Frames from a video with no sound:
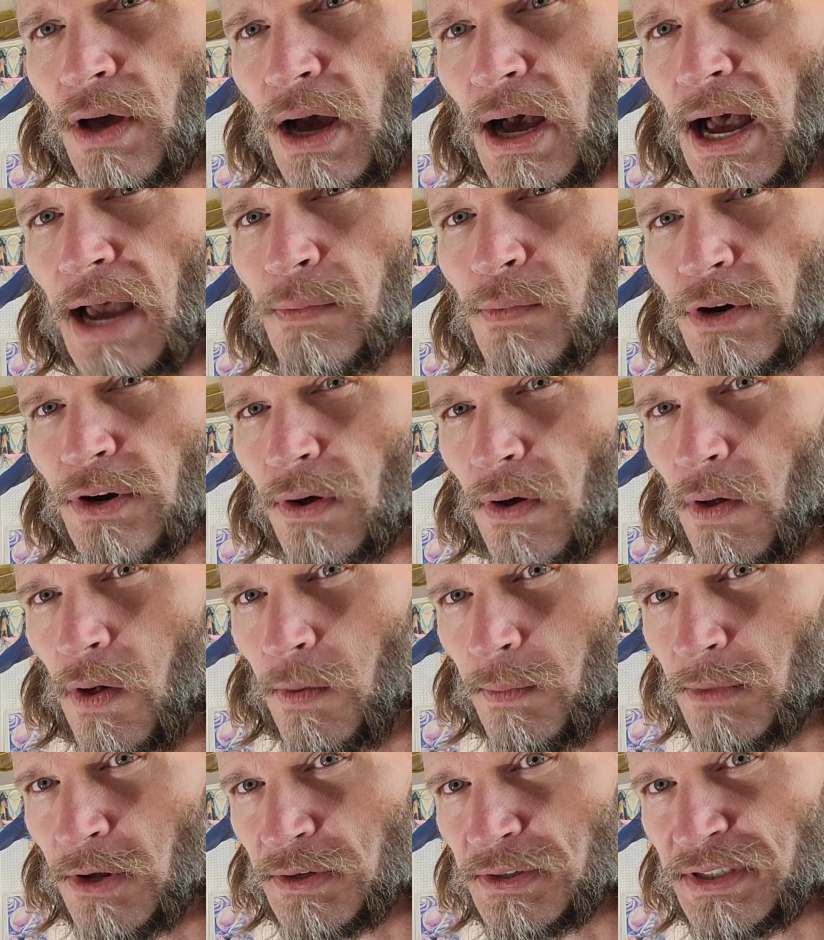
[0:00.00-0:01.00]
I would
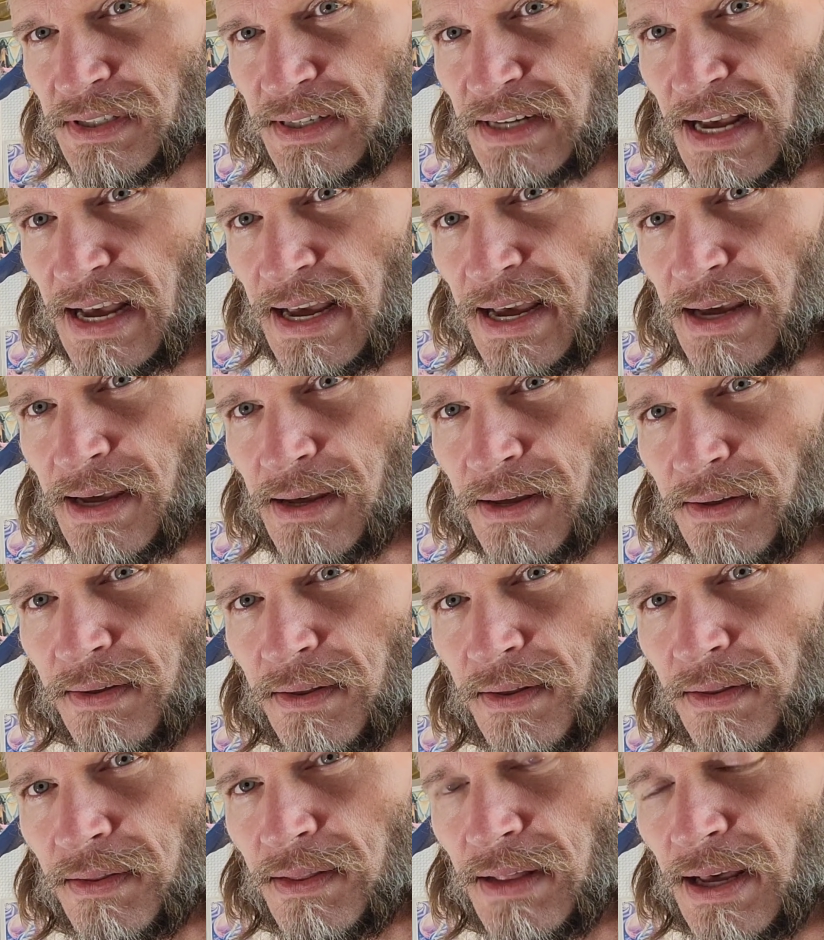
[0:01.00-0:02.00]
almost say
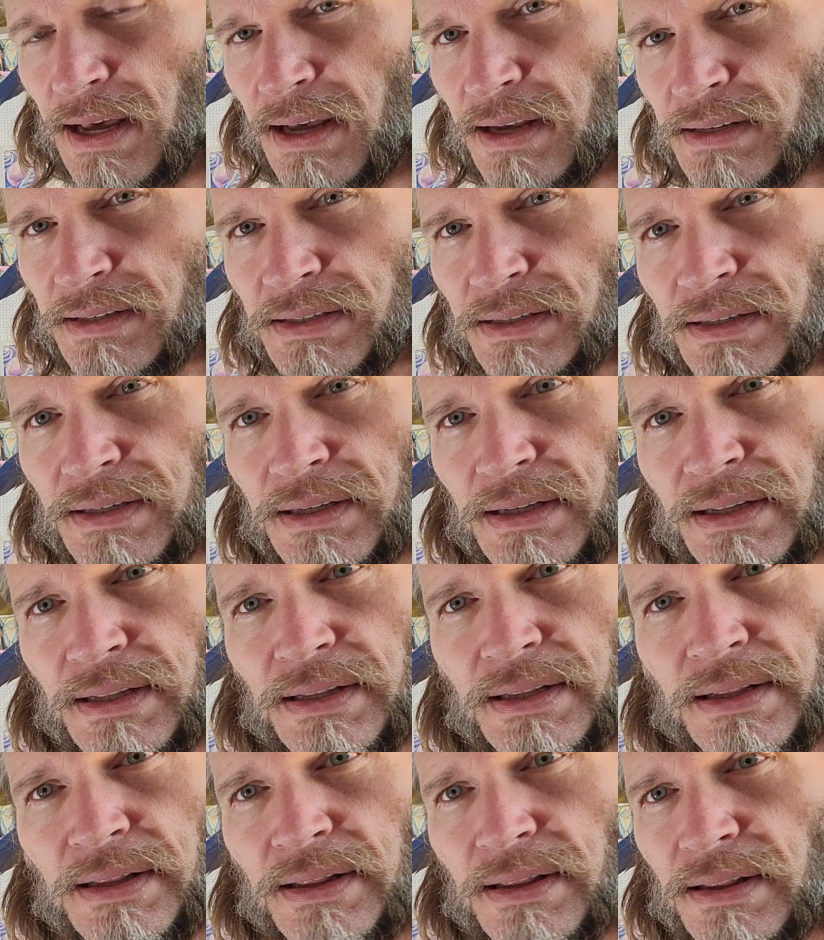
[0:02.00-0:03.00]
that
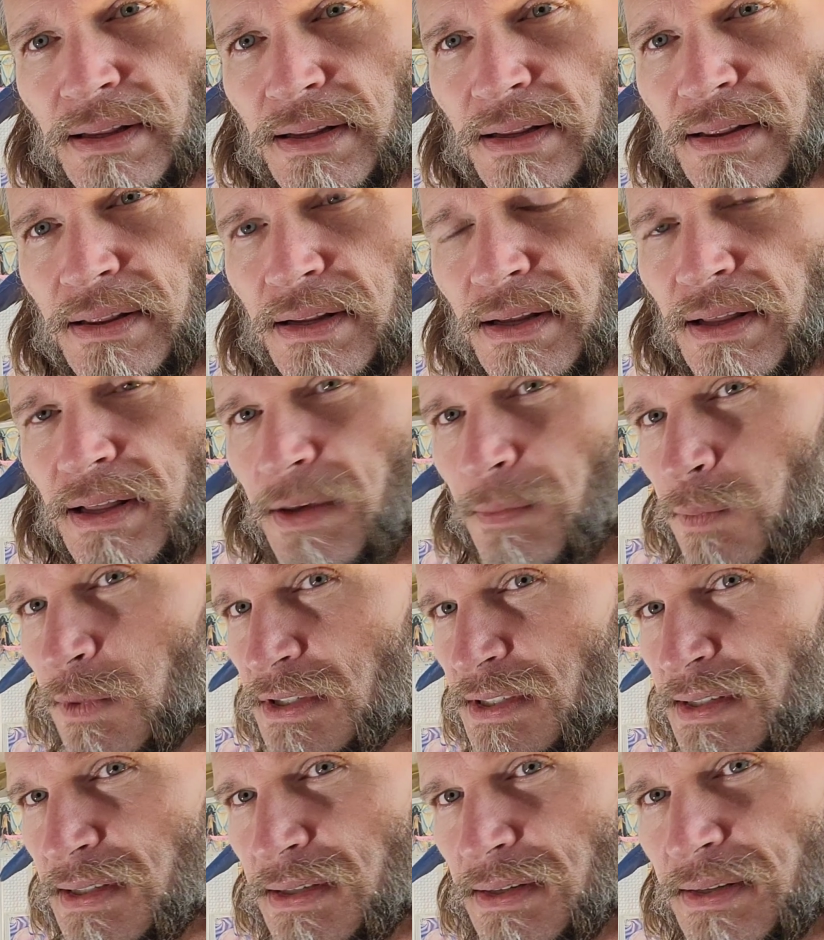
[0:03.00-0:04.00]

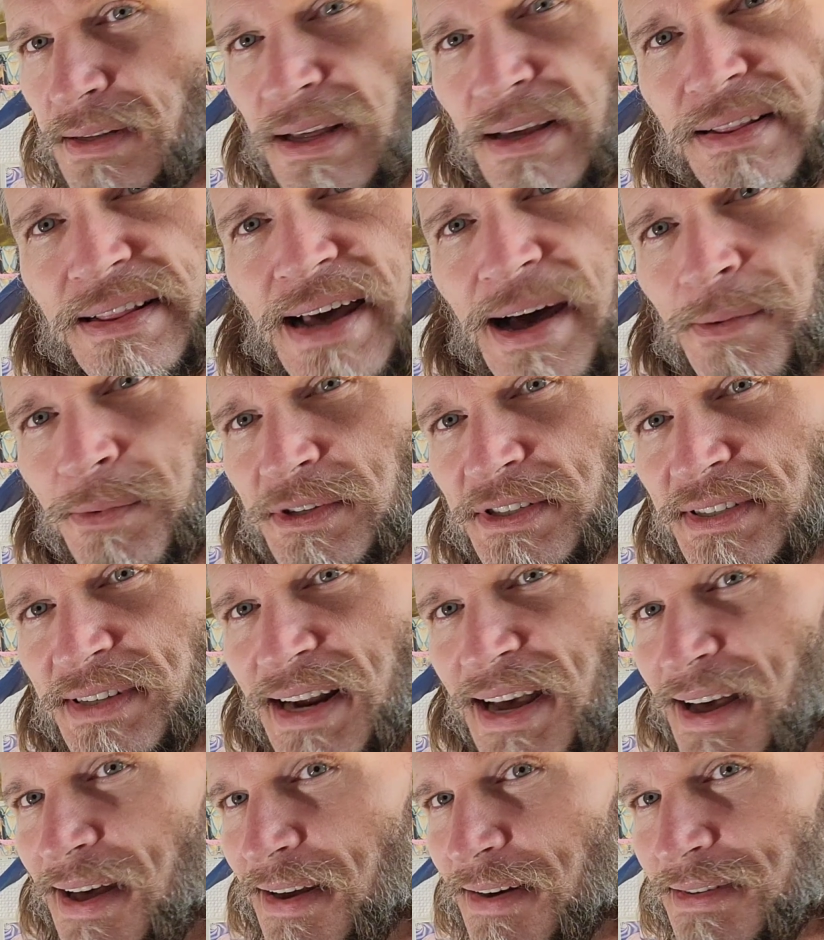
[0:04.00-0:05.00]
that was
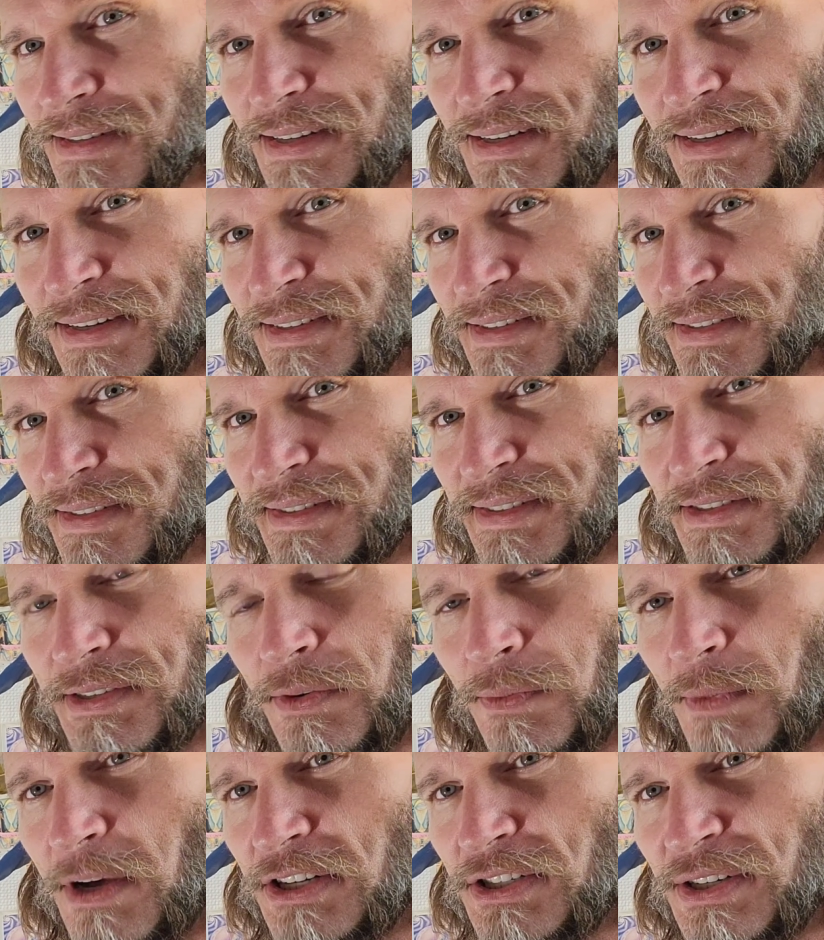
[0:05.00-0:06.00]
not
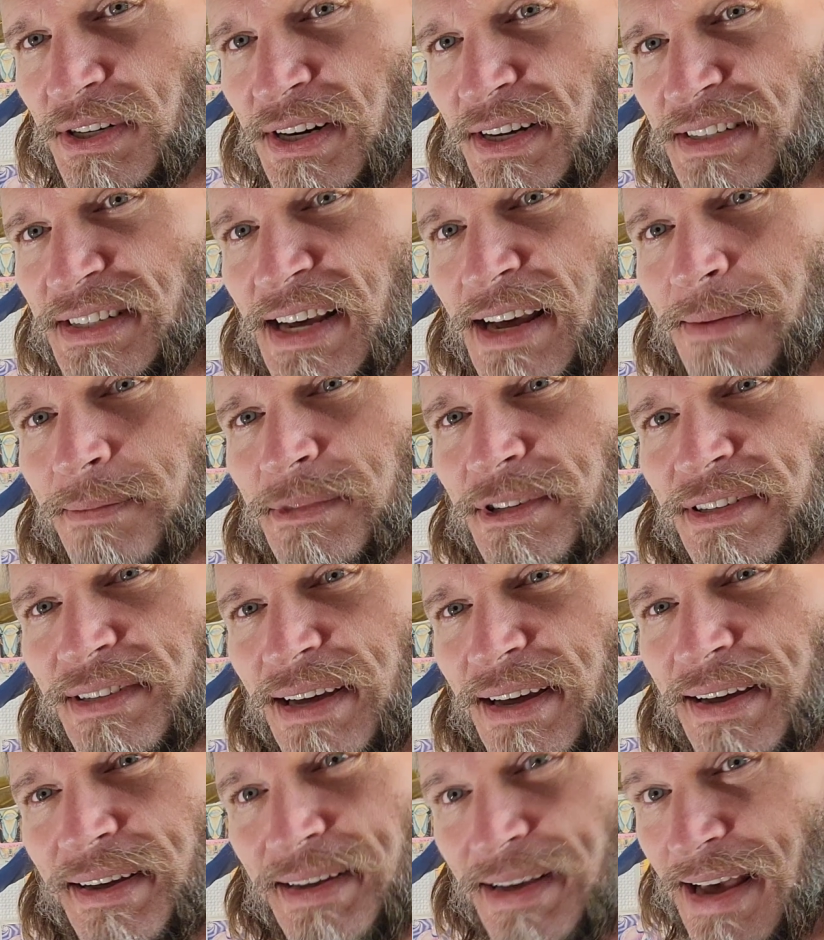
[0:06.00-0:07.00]
so much an attempt
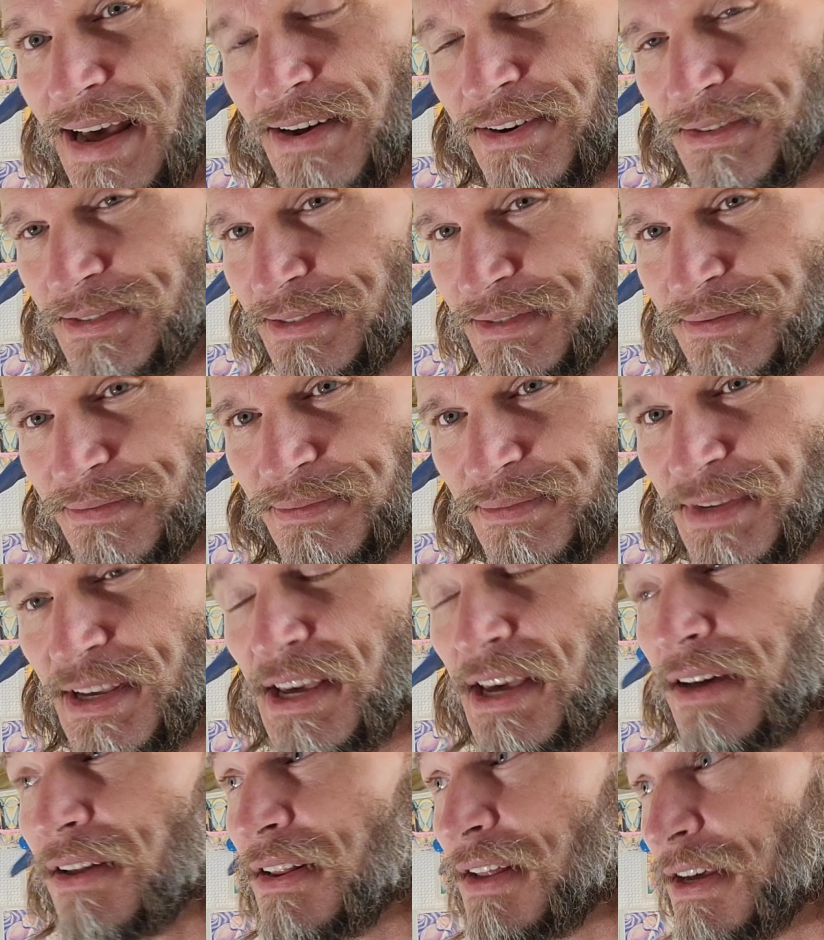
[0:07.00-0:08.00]
at
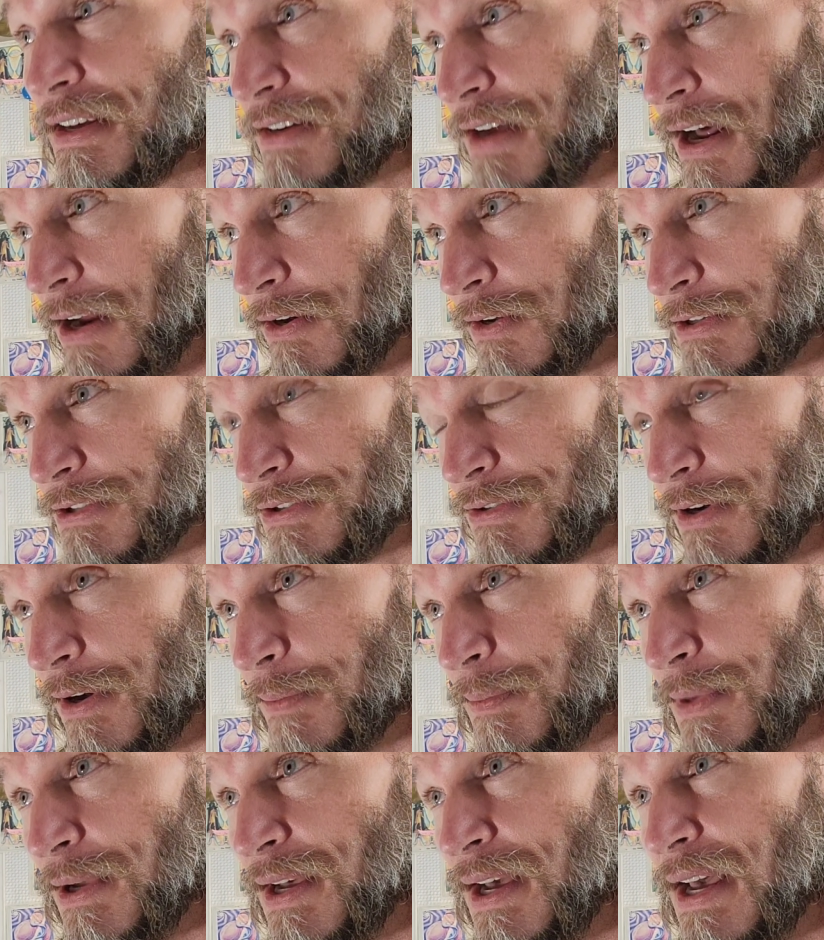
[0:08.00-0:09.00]
killing Donald
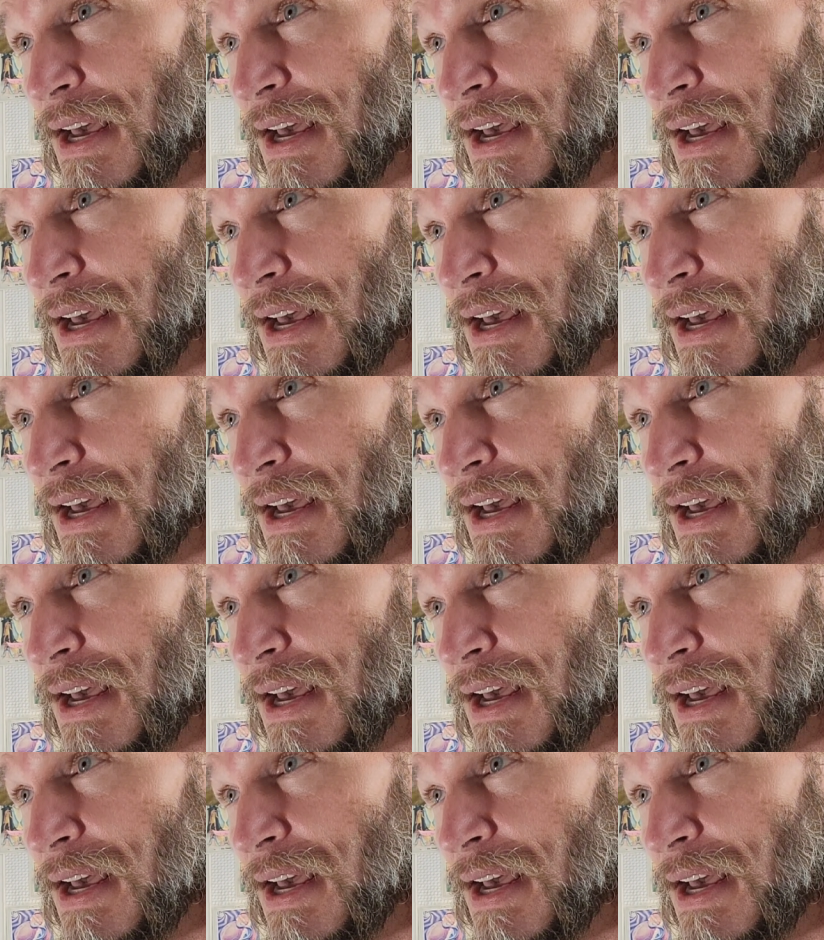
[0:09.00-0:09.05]
Trump.